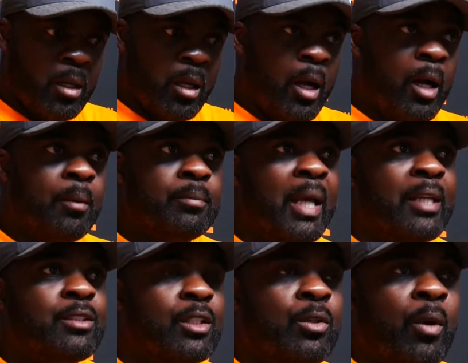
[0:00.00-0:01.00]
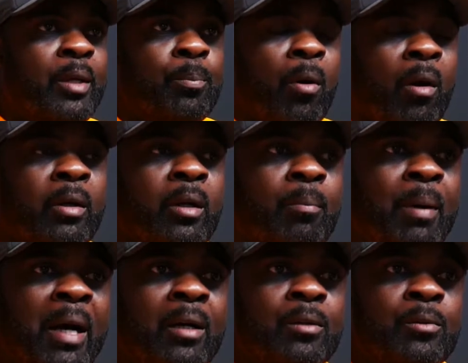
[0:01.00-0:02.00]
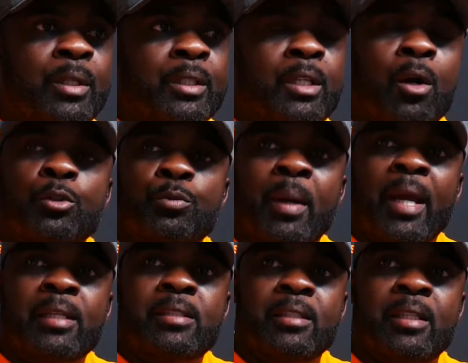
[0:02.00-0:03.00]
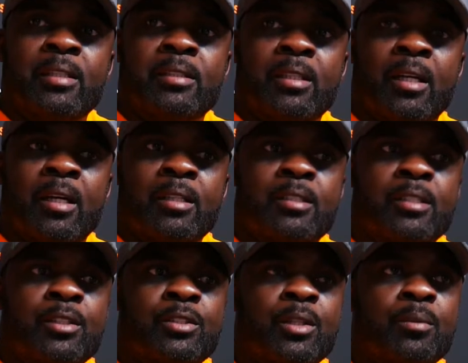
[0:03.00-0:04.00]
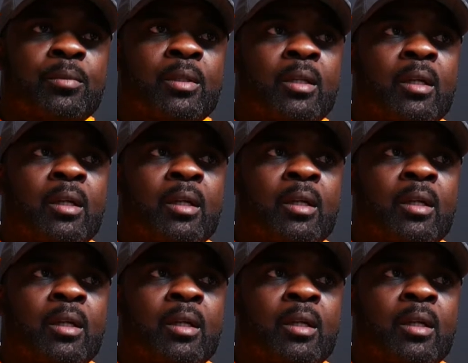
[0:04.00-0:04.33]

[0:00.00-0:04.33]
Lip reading: That's the great part about with Coach Banks and his system.